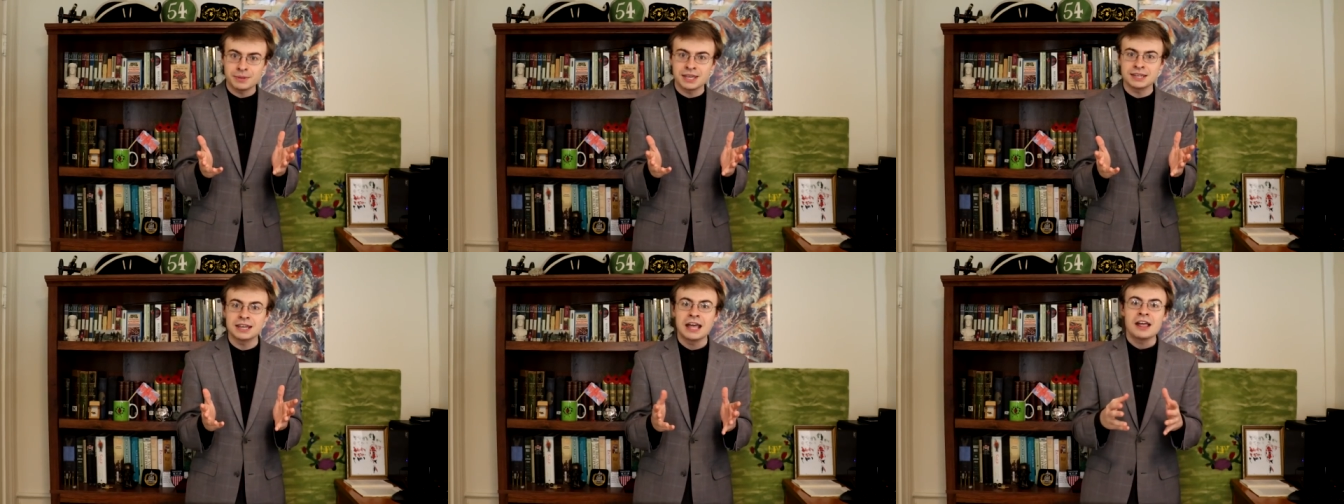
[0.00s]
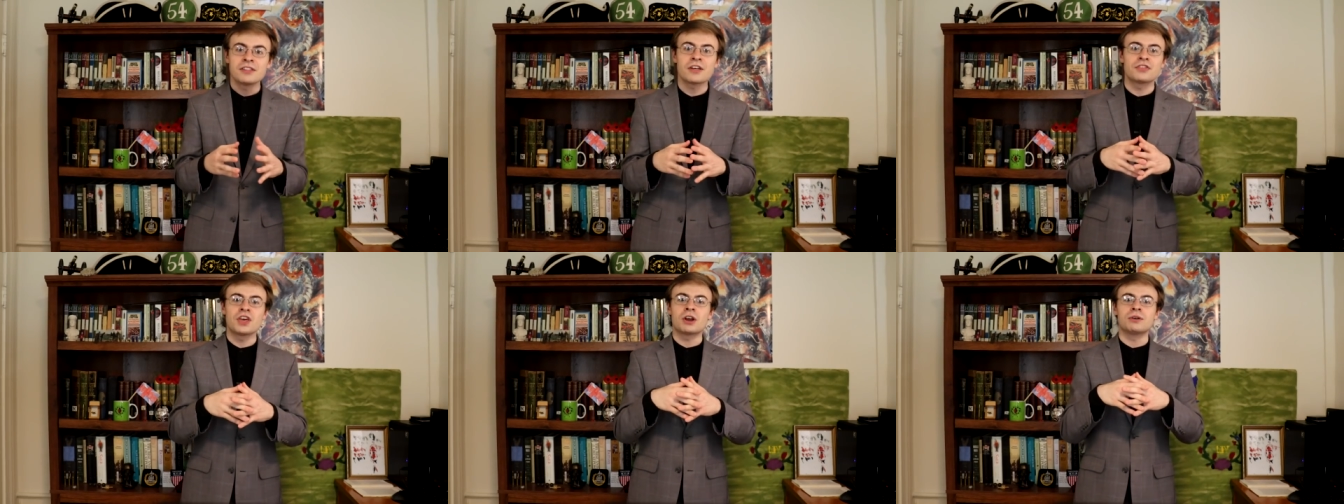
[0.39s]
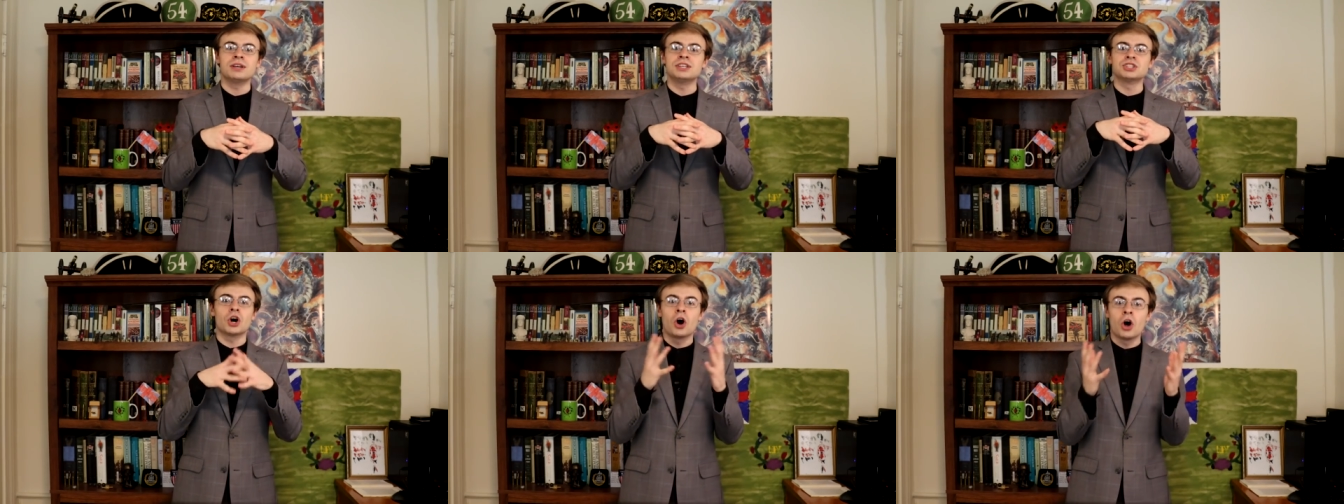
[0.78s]
mean that there
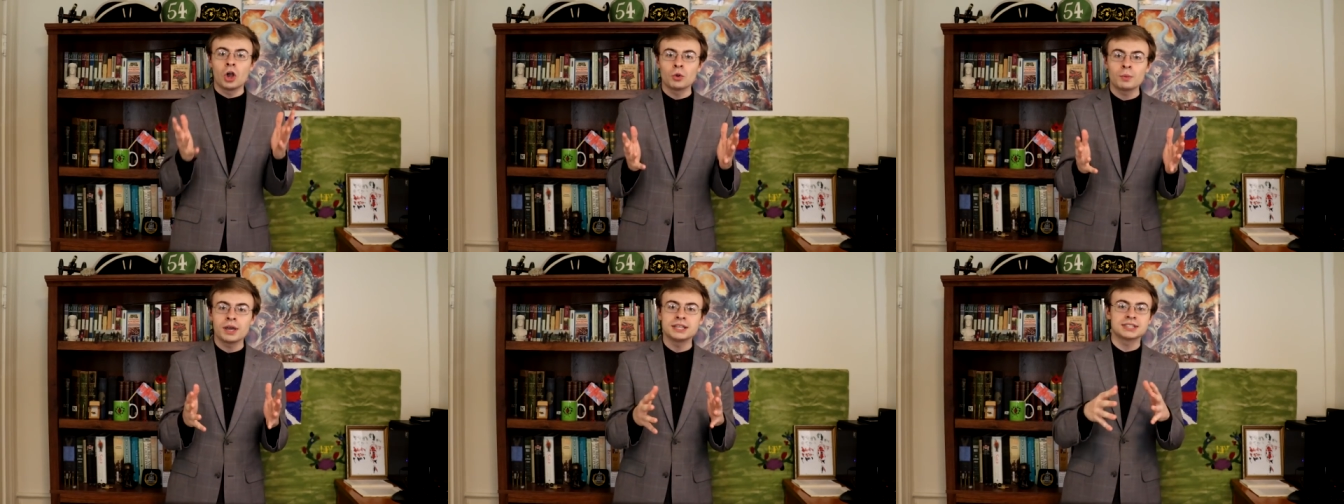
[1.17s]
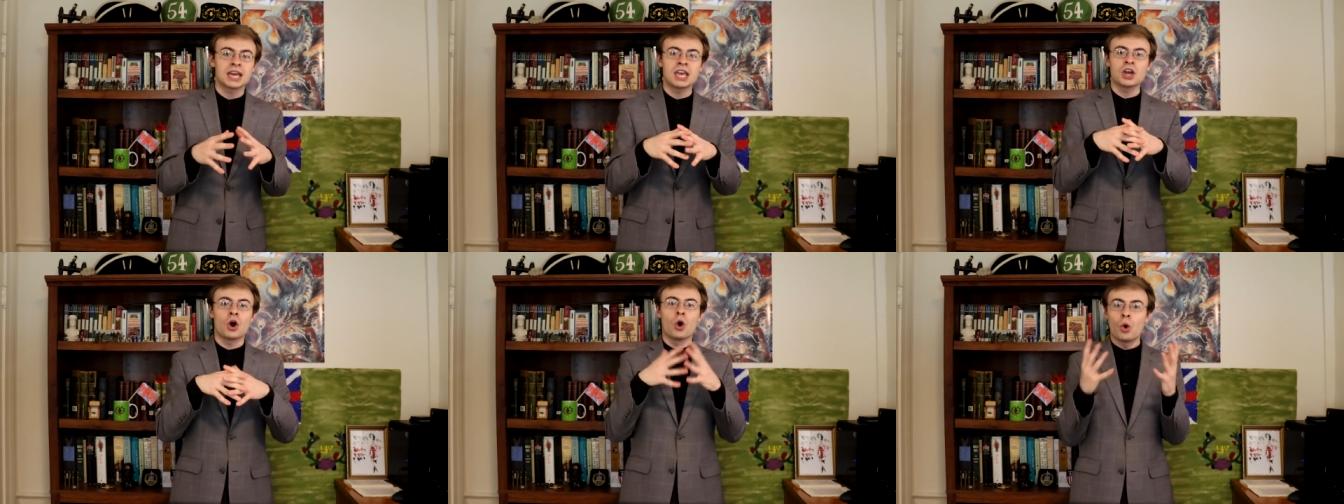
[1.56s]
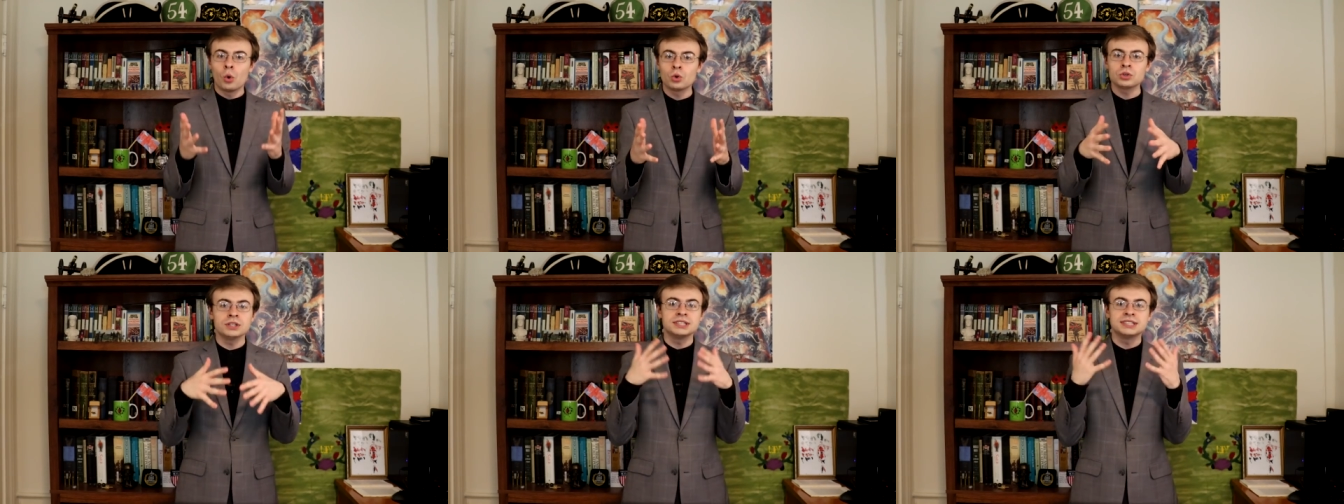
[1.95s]
is always a
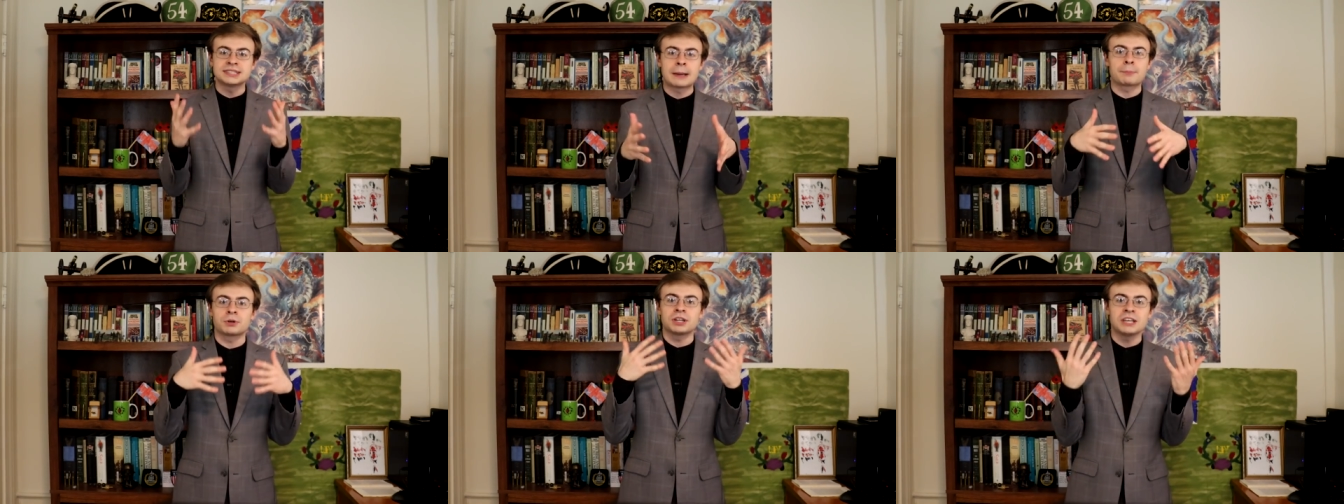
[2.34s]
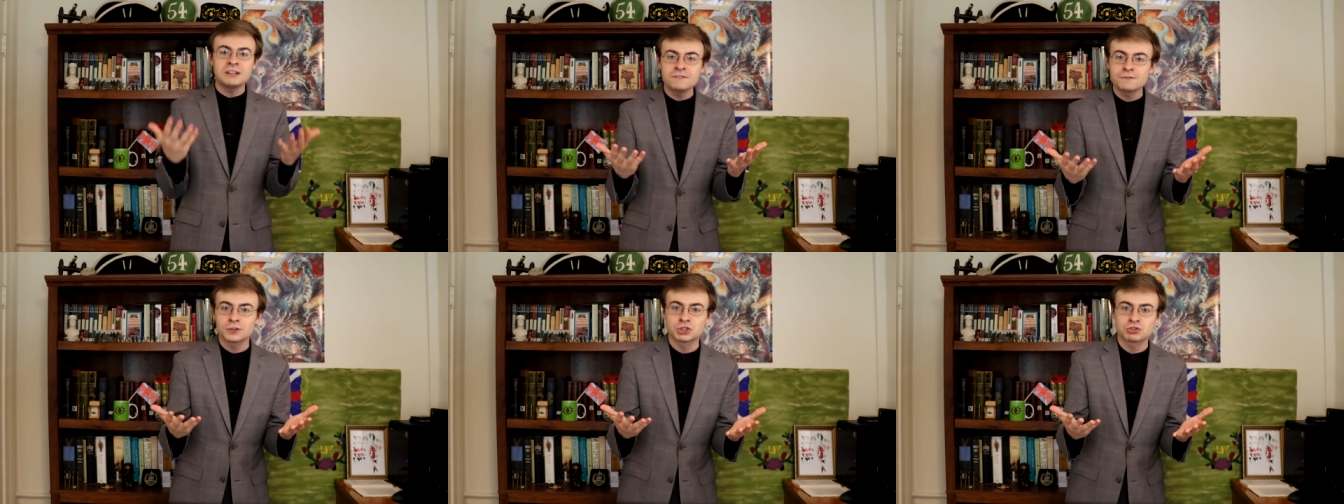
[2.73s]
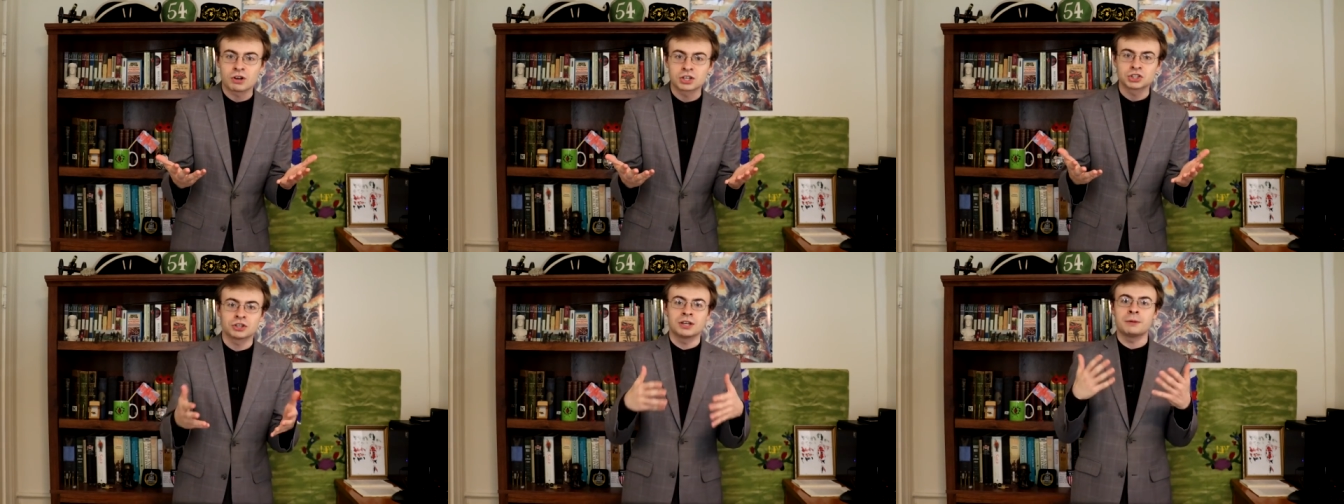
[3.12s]
wholly separate
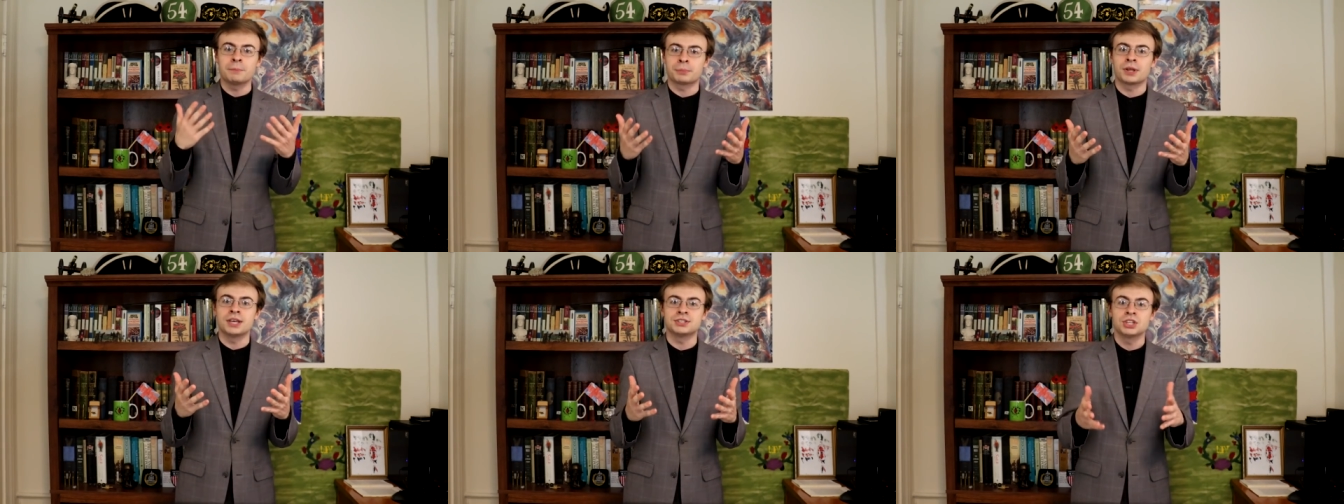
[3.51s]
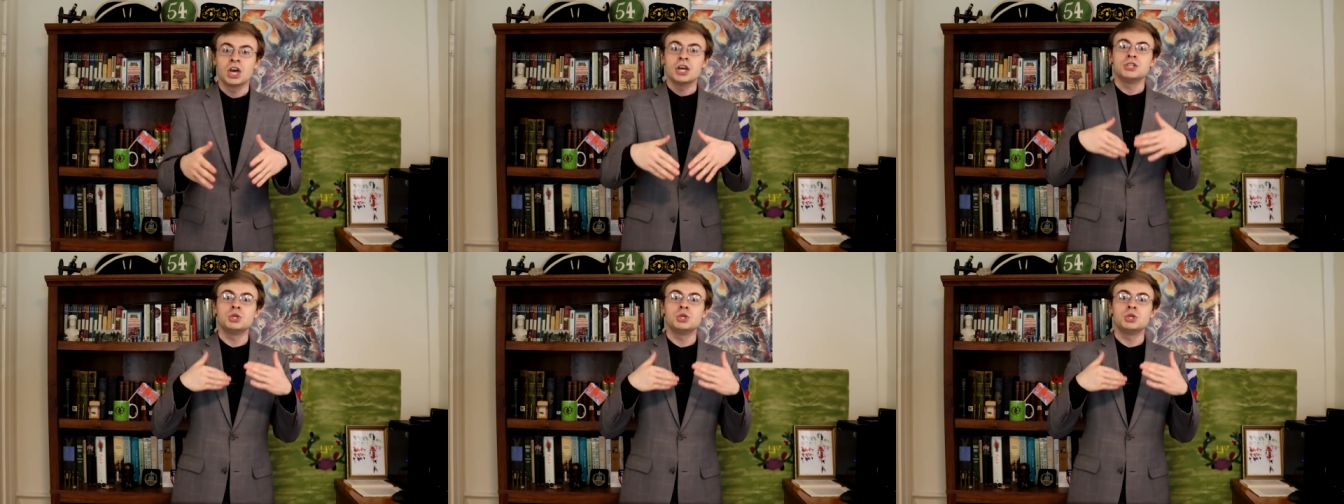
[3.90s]
infrastructure in place